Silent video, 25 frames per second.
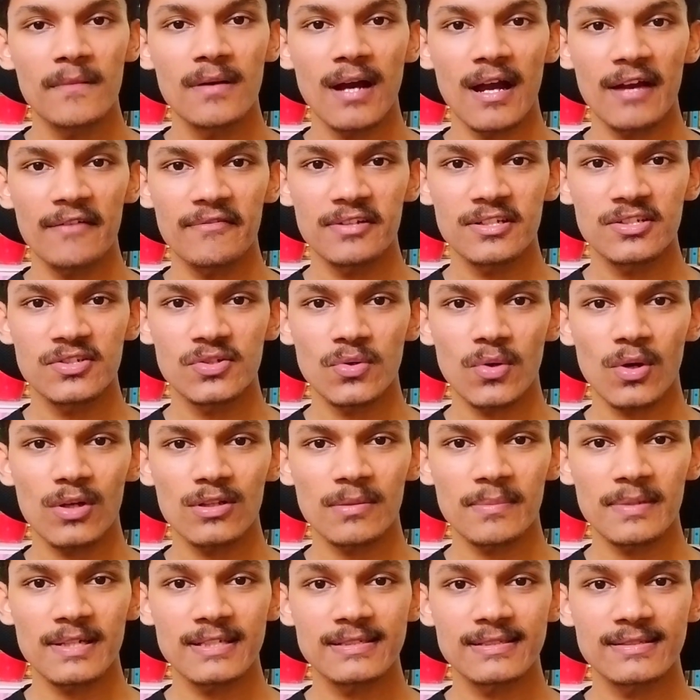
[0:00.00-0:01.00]
I wish you all
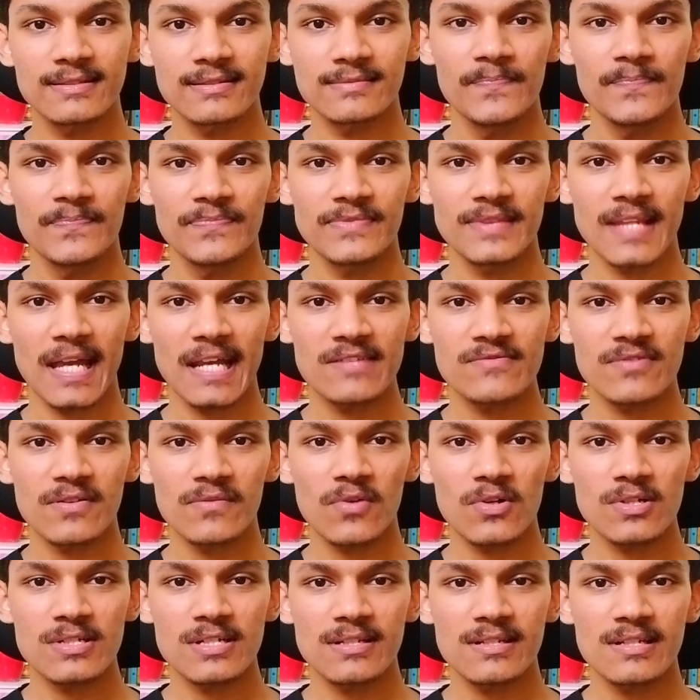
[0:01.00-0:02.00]
the best. Thanks for
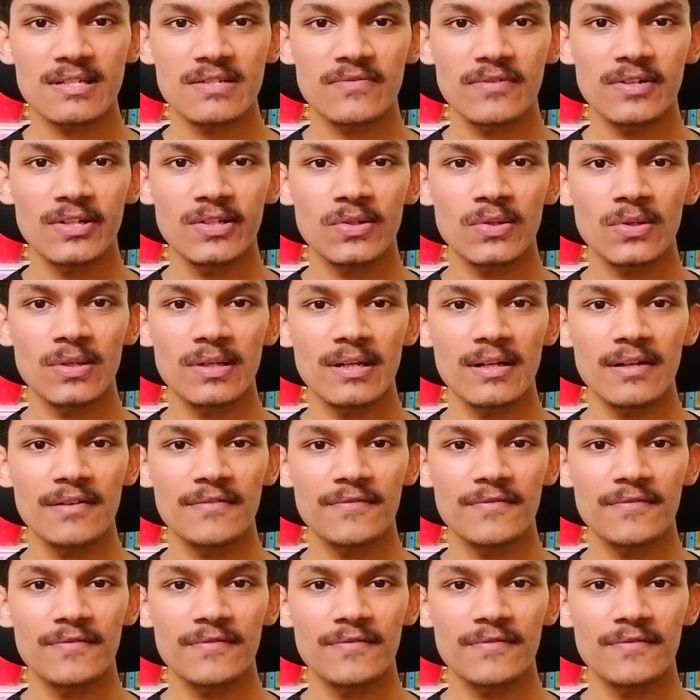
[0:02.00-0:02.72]
watching this video.